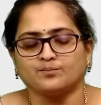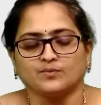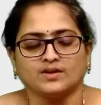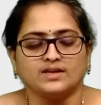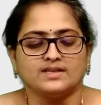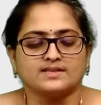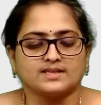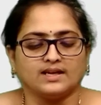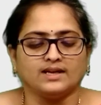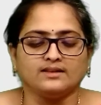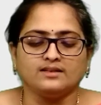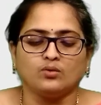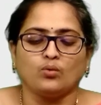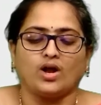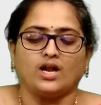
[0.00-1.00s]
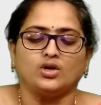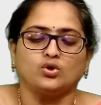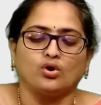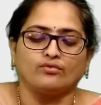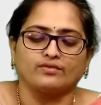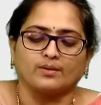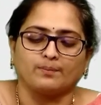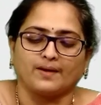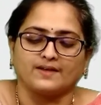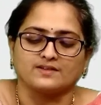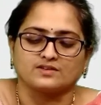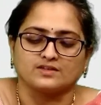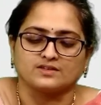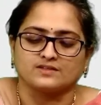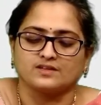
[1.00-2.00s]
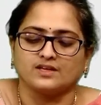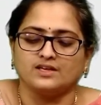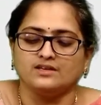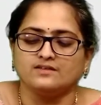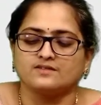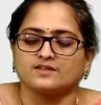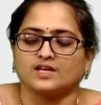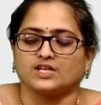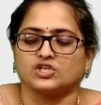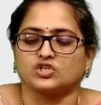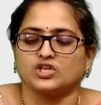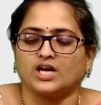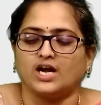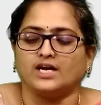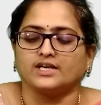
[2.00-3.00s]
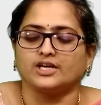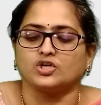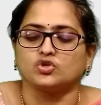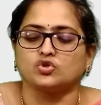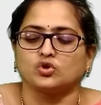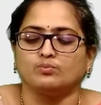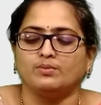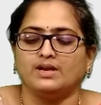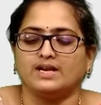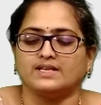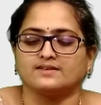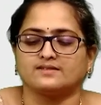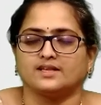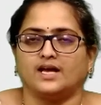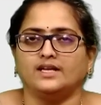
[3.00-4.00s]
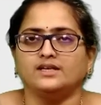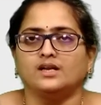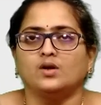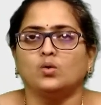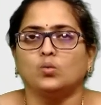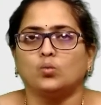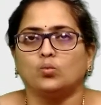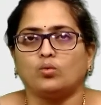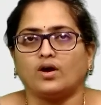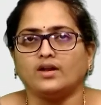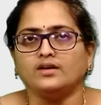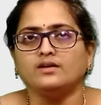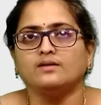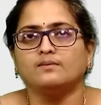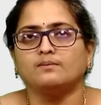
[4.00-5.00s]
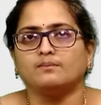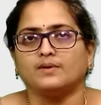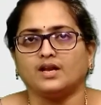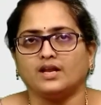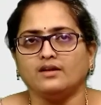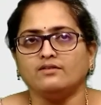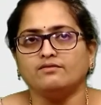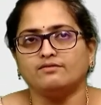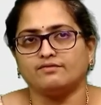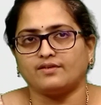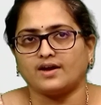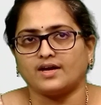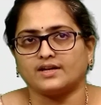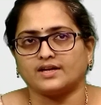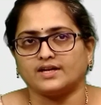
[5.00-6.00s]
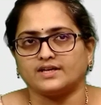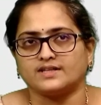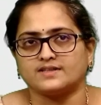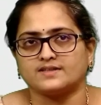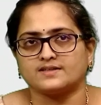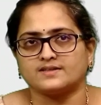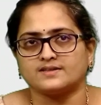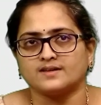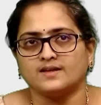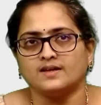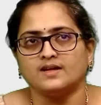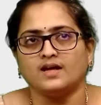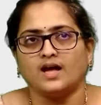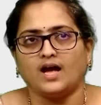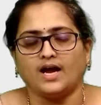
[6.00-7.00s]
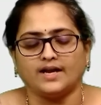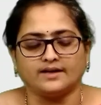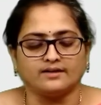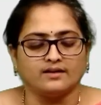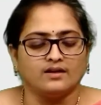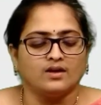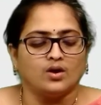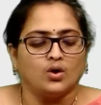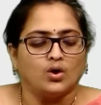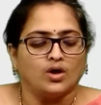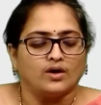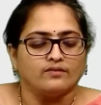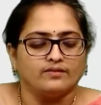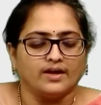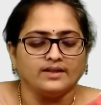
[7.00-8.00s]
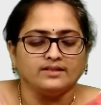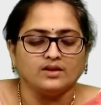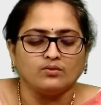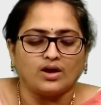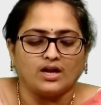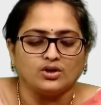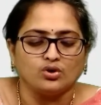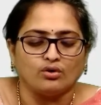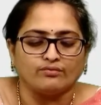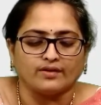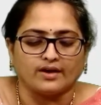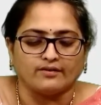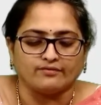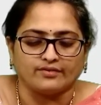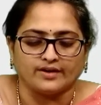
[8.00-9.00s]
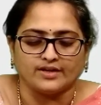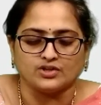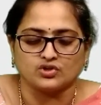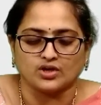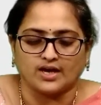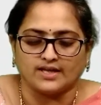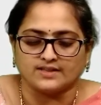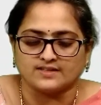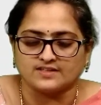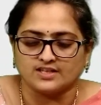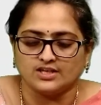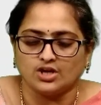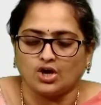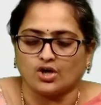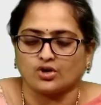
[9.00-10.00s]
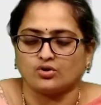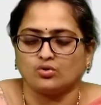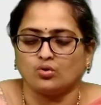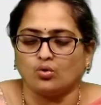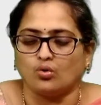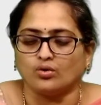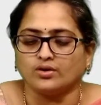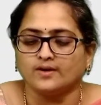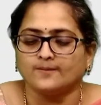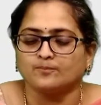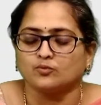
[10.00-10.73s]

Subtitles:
Select the value of capacitor C such that it should be less than 1 millifarads. And when the value of FH and C are known, you